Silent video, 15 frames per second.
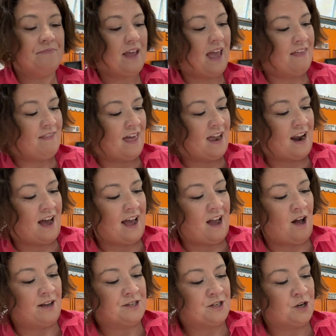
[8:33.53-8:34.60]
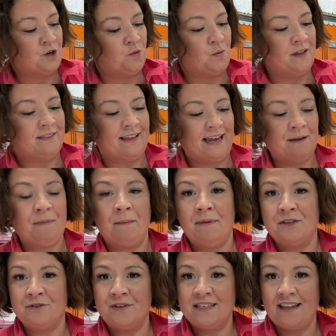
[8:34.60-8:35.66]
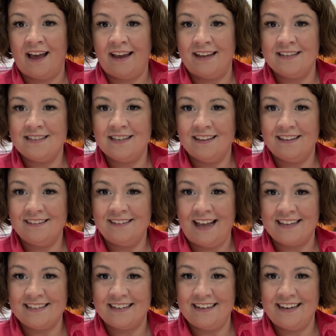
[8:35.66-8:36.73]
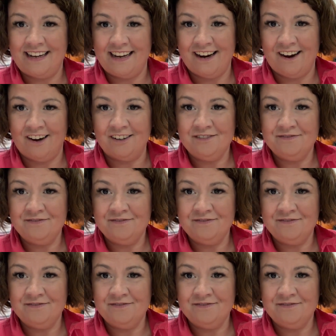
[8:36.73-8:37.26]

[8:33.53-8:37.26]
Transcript: and then I also will link my mystery science lesson here.